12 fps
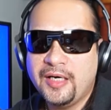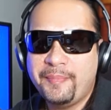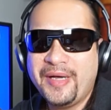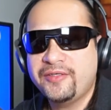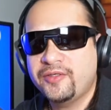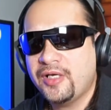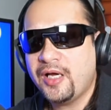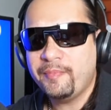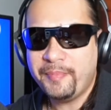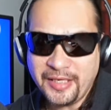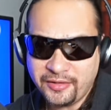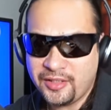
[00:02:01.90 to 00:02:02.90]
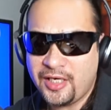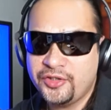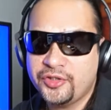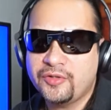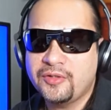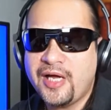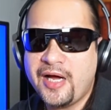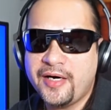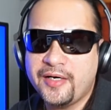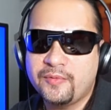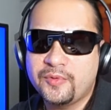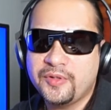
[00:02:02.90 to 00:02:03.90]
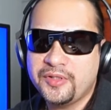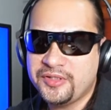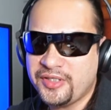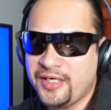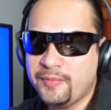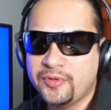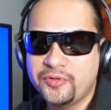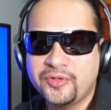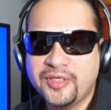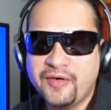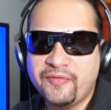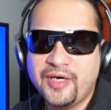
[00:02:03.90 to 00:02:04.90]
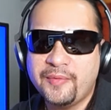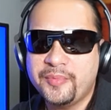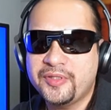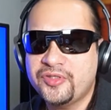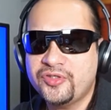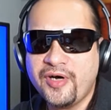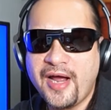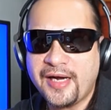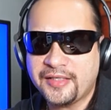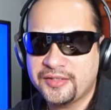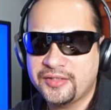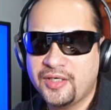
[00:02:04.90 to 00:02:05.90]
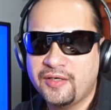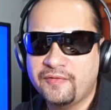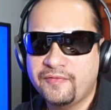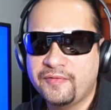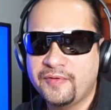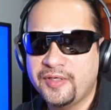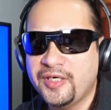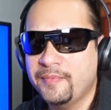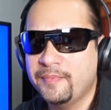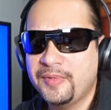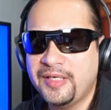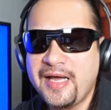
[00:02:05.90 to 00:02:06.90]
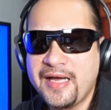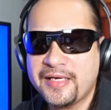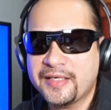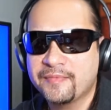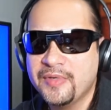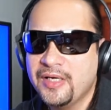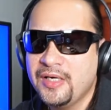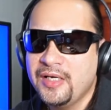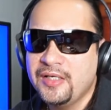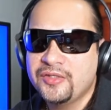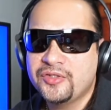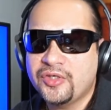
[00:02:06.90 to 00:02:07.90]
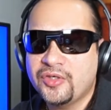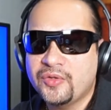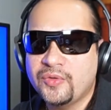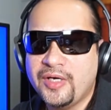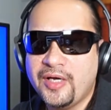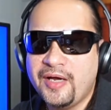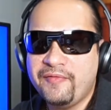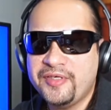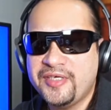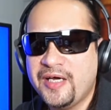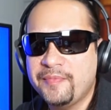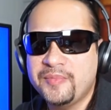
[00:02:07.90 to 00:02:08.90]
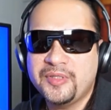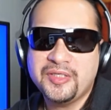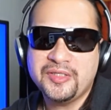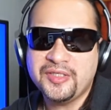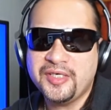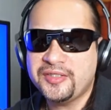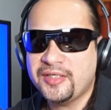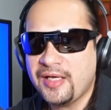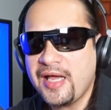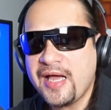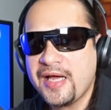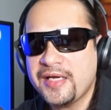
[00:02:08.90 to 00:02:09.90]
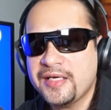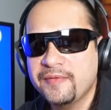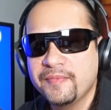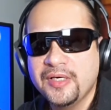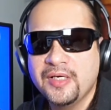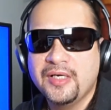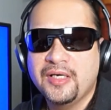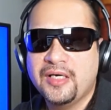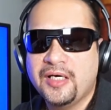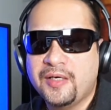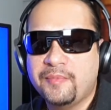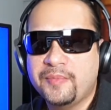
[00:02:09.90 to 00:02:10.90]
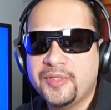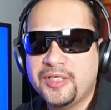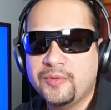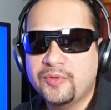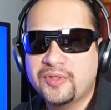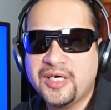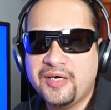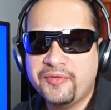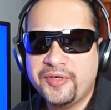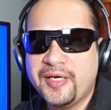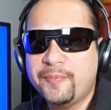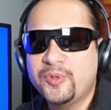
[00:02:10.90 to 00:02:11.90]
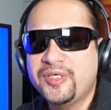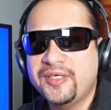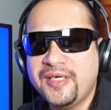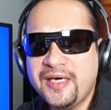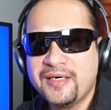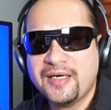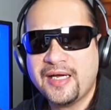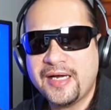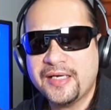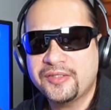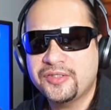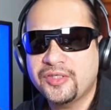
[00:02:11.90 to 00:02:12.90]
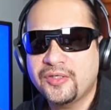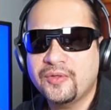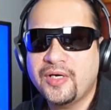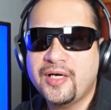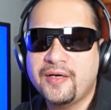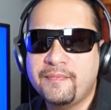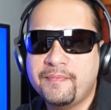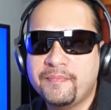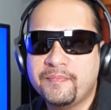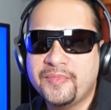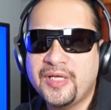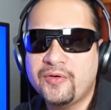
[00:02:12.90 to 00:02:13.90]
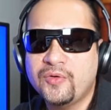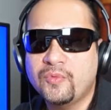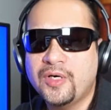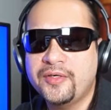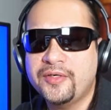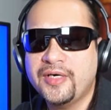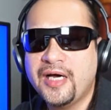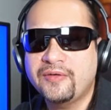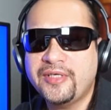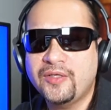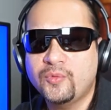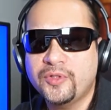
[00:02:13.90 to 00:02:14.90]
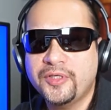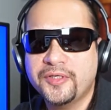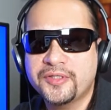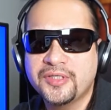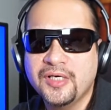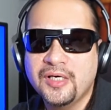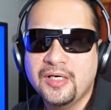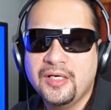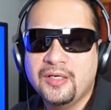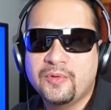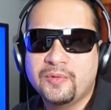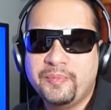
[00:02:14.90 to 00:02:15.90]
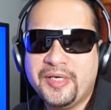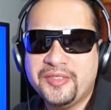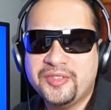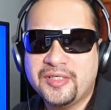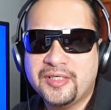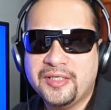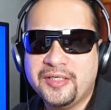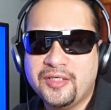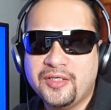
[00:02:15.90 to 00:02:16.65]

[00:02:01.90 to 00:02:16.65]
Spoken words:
pathological liar is able to cover up his tracks of him lying. So every time he says a lie, he will cover it up with another lie. So now you wonder how that works. Well, basically,